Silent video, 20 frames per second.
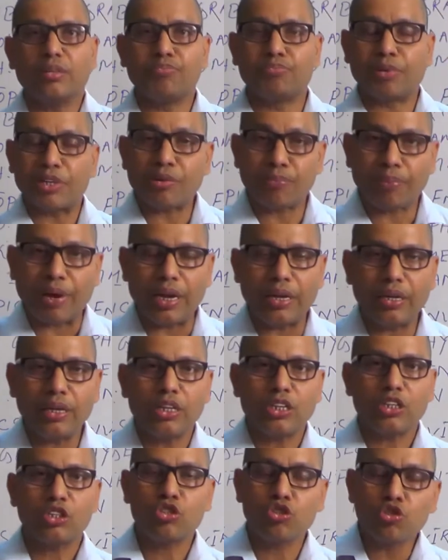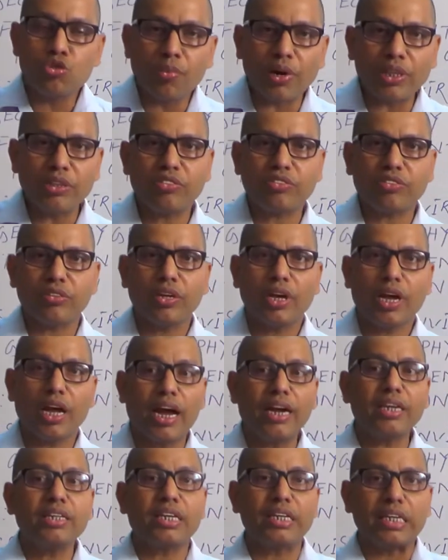between humans
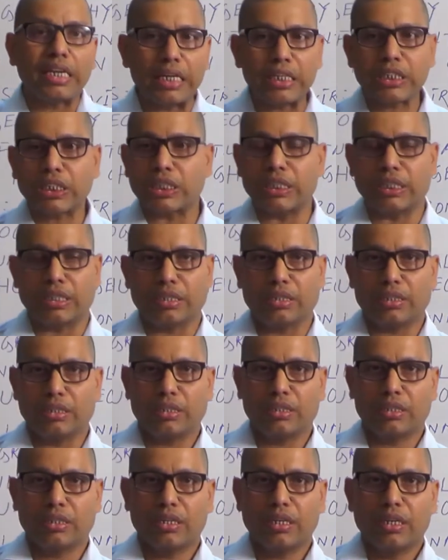and the nature,